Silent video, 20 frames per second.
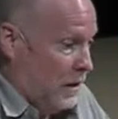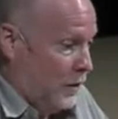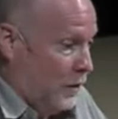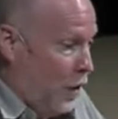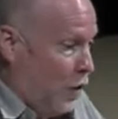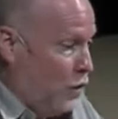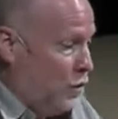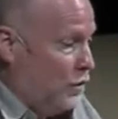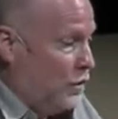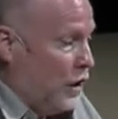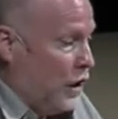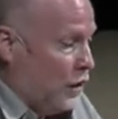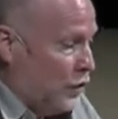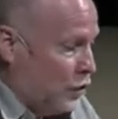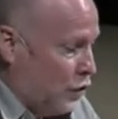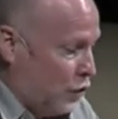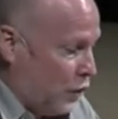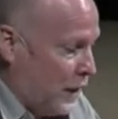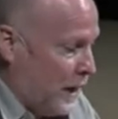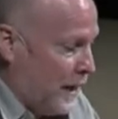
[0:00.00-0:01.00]
Those
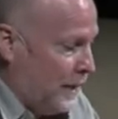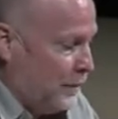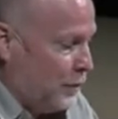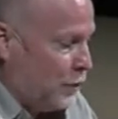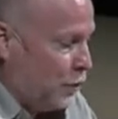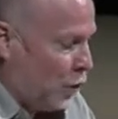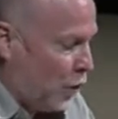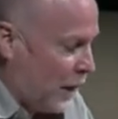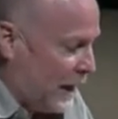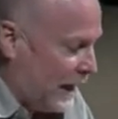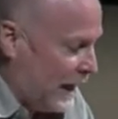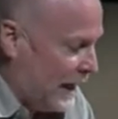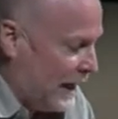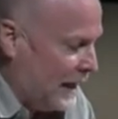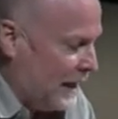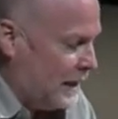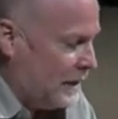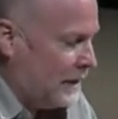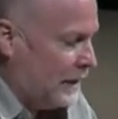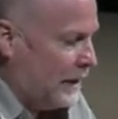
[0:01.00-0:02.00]
dreams were
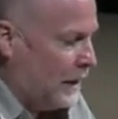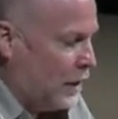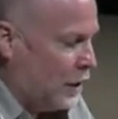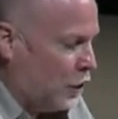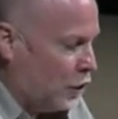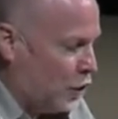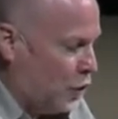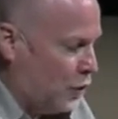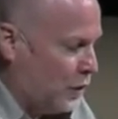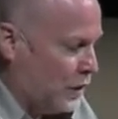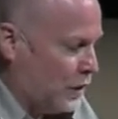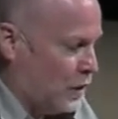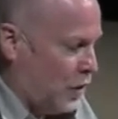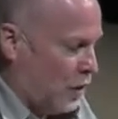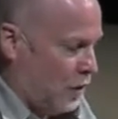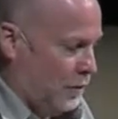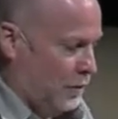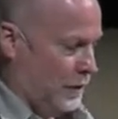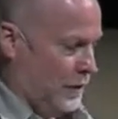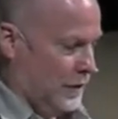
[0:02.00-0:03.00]
easy to
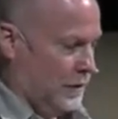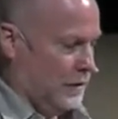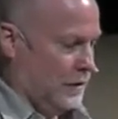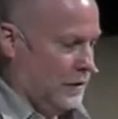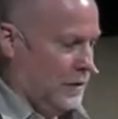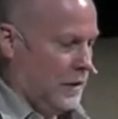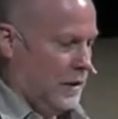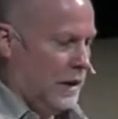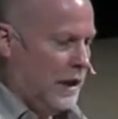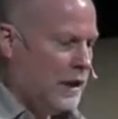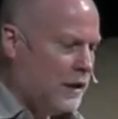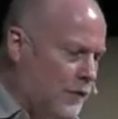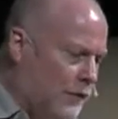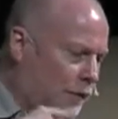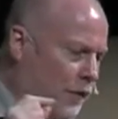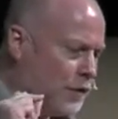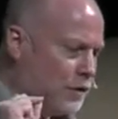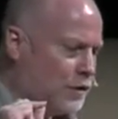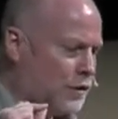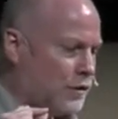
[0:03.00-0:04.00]
interpret. In the
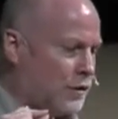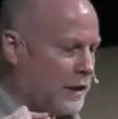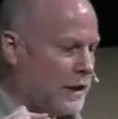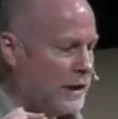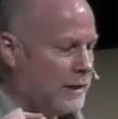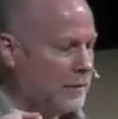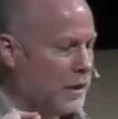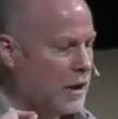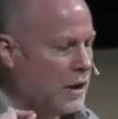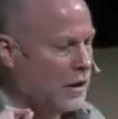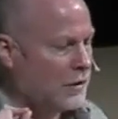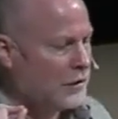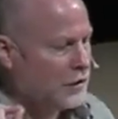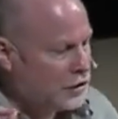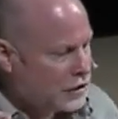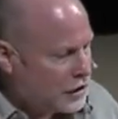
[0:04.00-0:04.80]
first dream, the